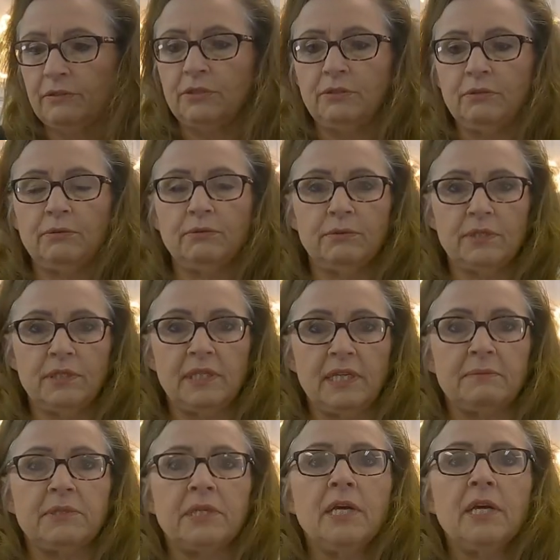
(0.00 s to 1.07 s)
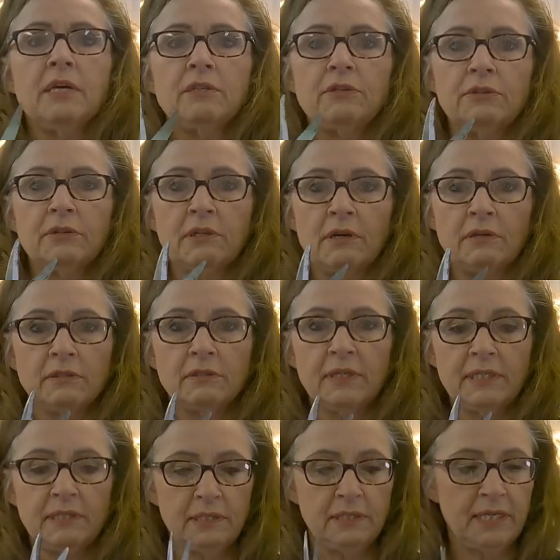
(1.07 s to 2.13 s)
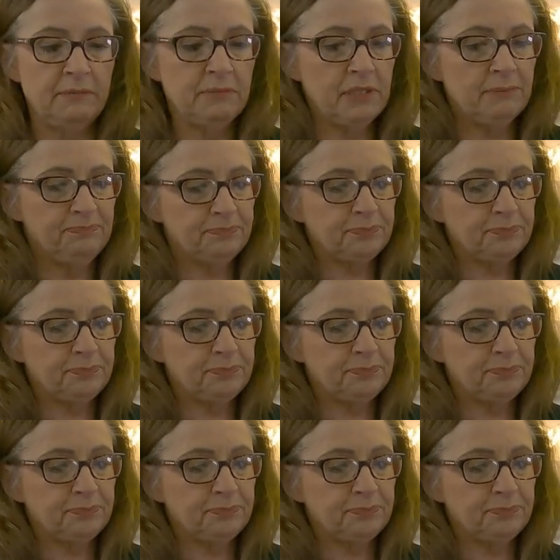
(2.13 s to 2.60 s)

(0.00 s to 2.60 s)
to snips. So you can also get snips.